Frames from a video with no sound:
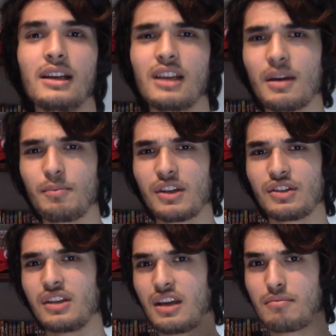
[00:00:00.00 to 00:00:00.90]
I
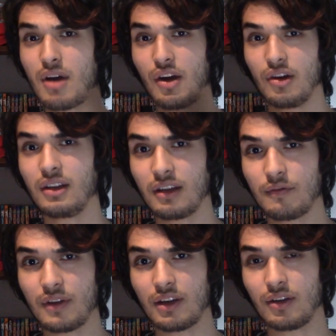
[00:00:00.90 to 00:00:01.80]
mentioned in my earlier
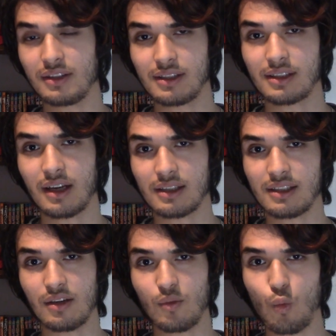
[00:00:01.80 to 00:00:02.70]
video
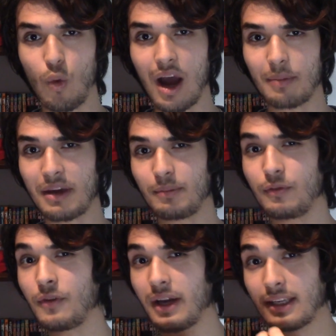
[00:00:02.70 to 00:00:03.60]
discussing why
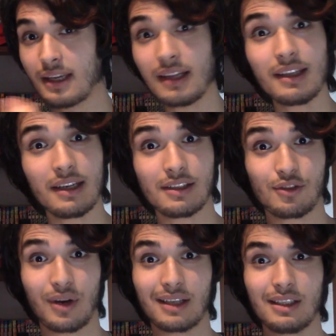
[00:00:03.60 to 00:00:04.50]
people find yanderes
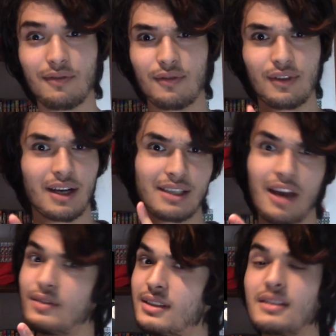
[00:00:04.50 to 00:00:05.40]
attractive, if you guys
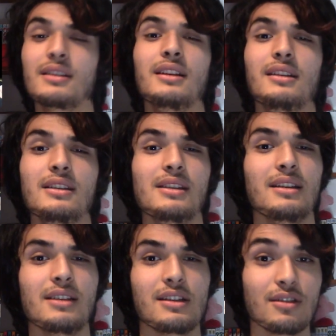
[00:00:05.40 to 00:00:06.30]
haven't seen it, click this
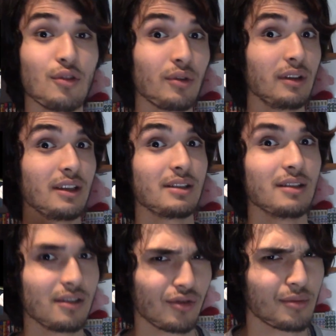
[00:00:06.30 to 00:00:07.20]
annotation or the links
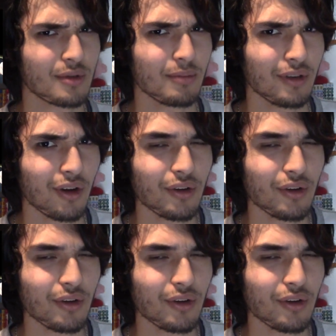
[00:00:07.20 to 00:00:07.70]
in the description below.